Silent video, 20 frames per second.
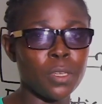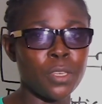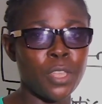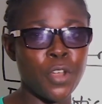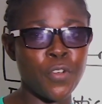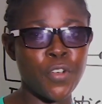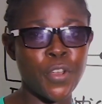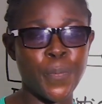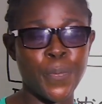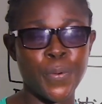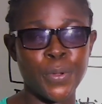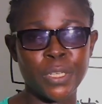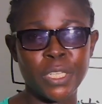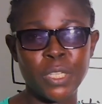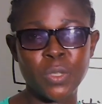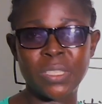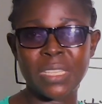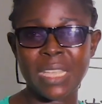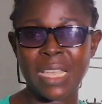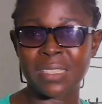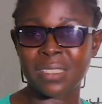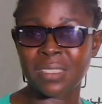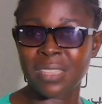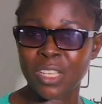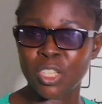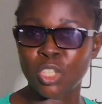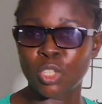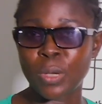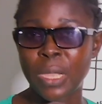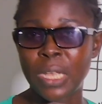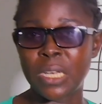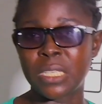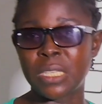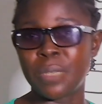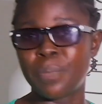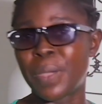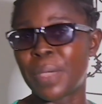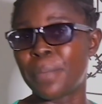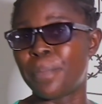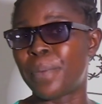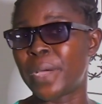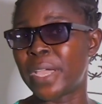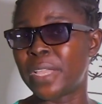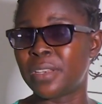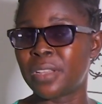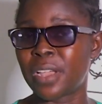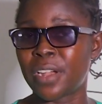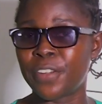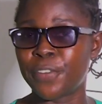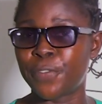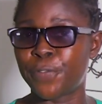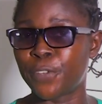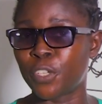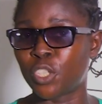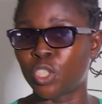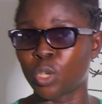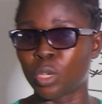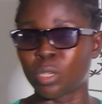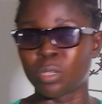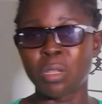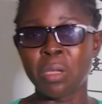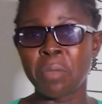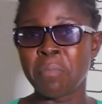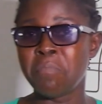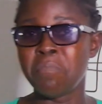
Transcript: They reproduce asexually by binary fission,